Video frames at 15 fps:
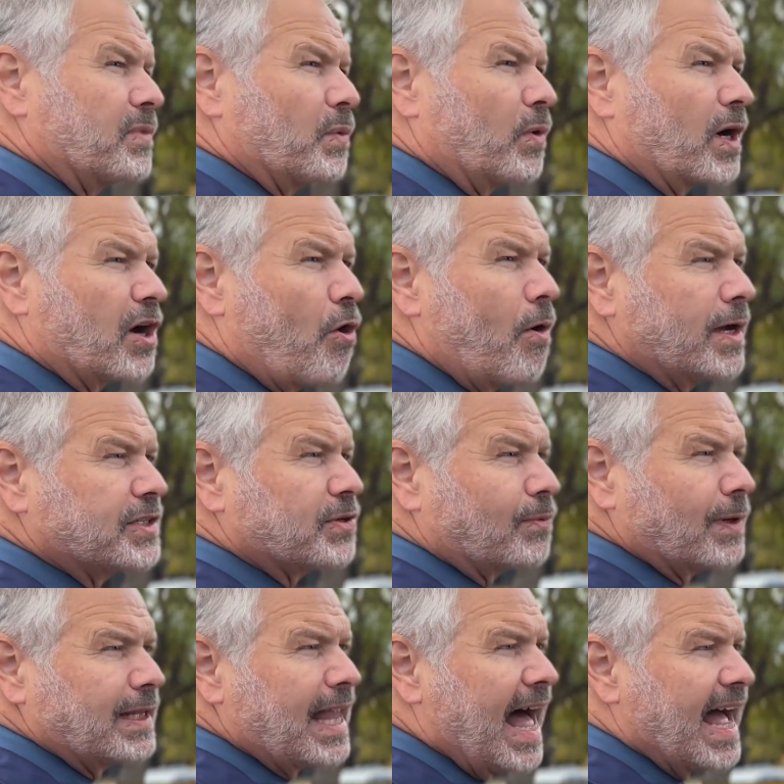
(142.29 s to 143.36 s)
we're going to
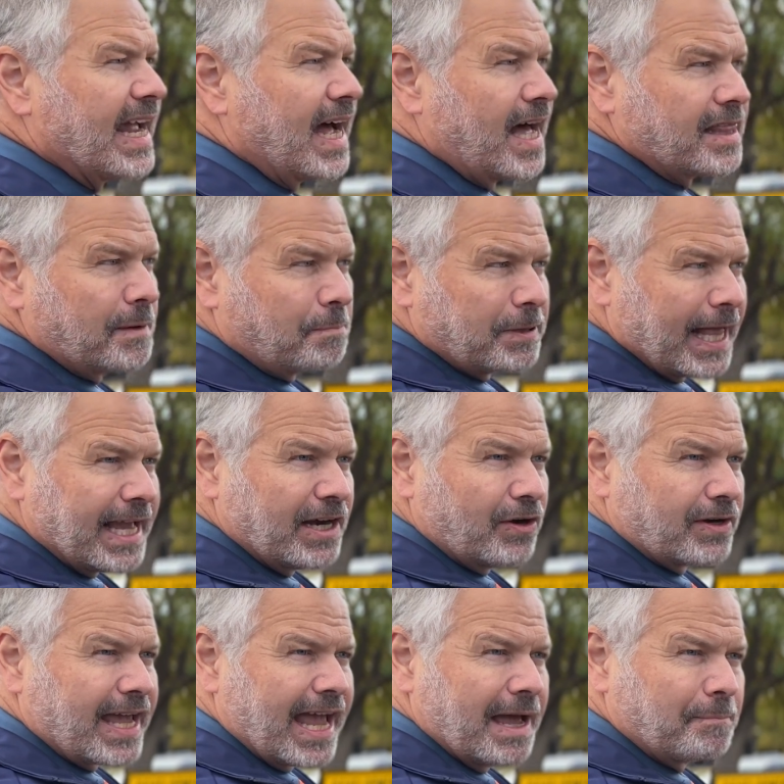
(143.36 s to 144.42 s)
rely on the
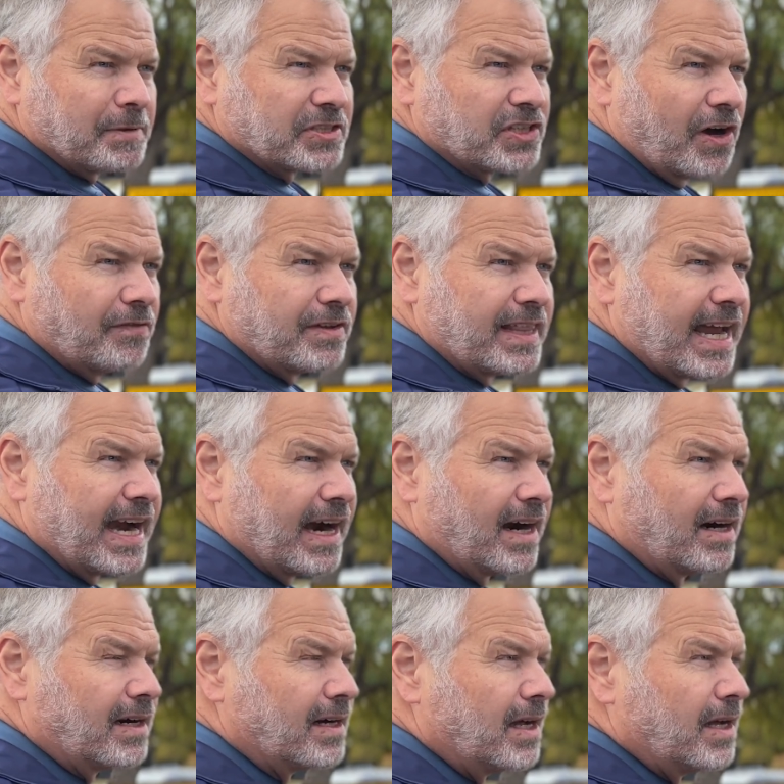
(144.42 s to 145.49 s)
Plato campus over
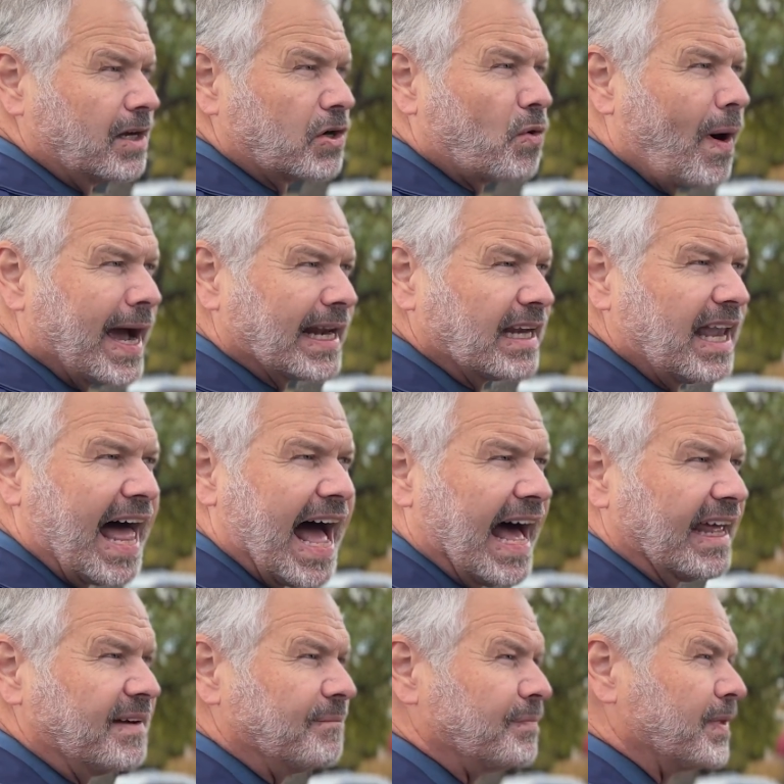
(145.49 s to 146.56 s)
there quite a lot.